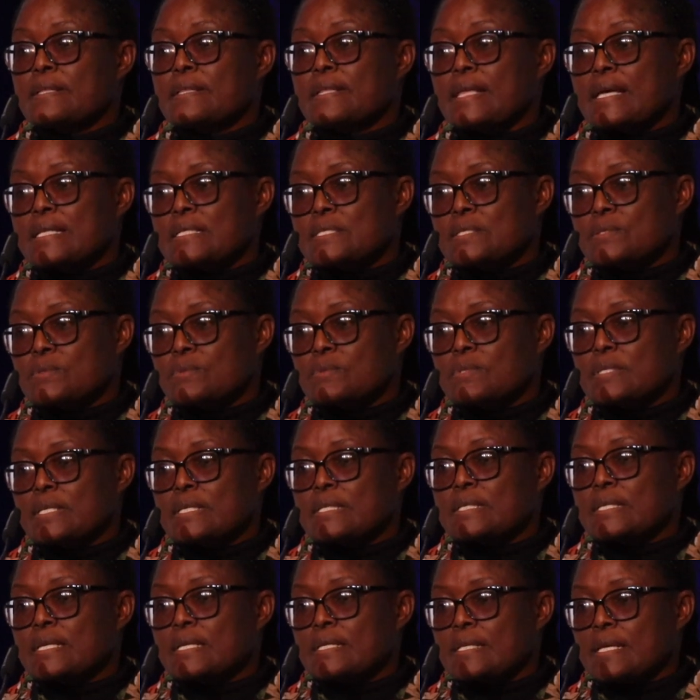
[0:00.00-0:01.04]
that
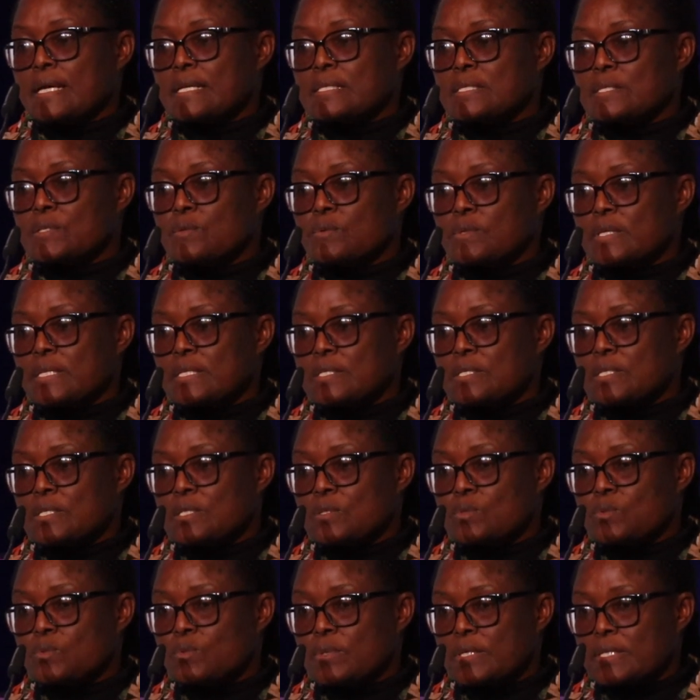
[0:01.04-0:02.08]
student can articulate
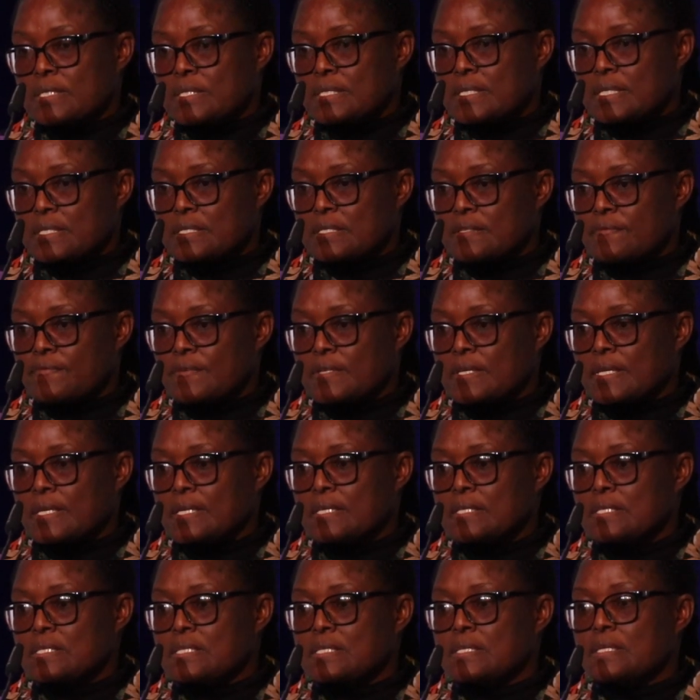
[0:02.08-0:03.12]
into a
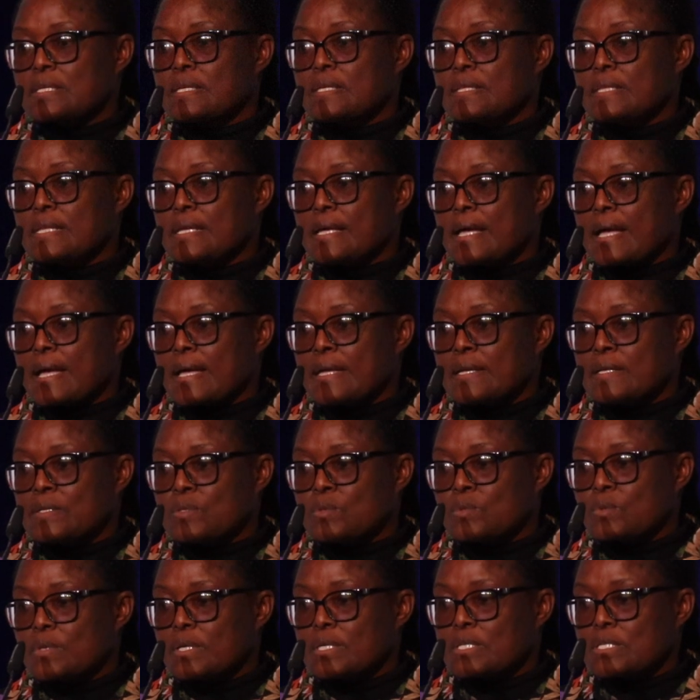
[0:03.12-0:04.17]
certificate in the higher
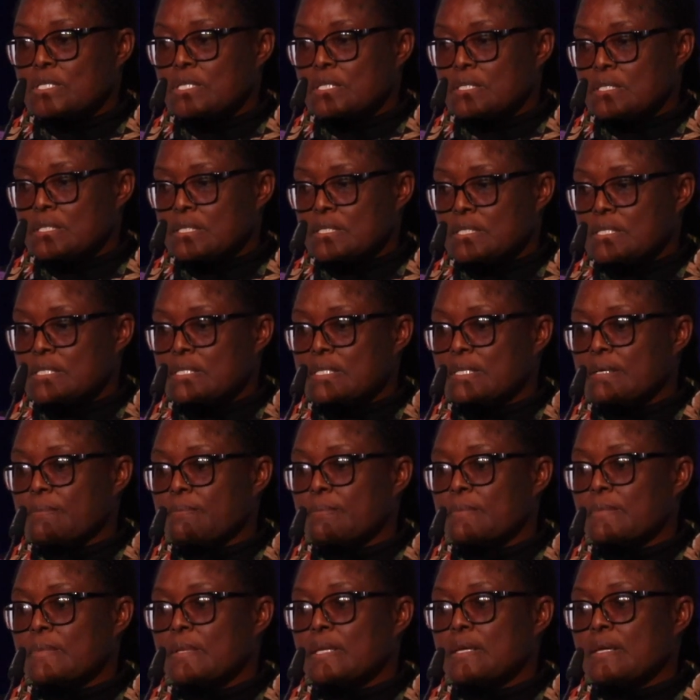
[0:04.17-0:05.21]
education
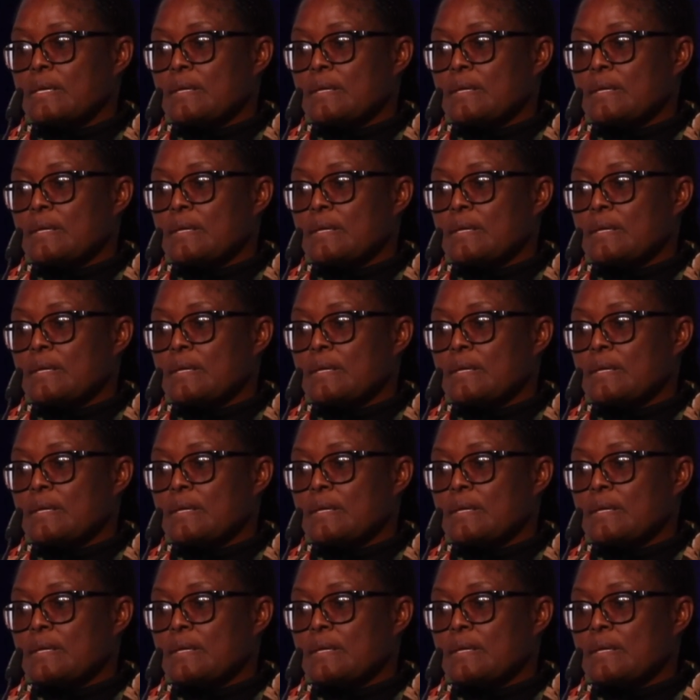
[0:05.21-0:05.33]
system.